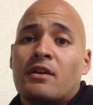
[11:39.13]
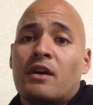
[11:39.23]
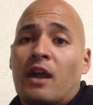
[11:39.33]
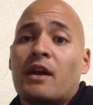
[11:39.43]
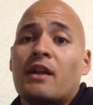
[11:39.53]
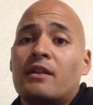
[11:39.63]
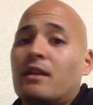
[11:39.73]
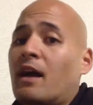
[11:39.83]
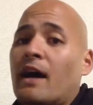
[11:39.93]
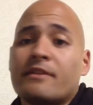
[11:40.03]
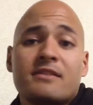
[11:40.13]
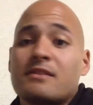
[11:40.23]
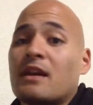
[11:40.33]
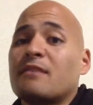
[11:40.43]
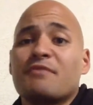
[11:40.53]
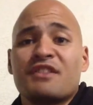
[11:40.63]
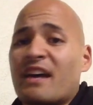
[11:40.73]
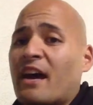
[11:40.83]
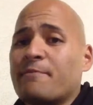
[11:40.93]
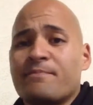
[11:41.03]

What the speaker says: I got a lot to say about that.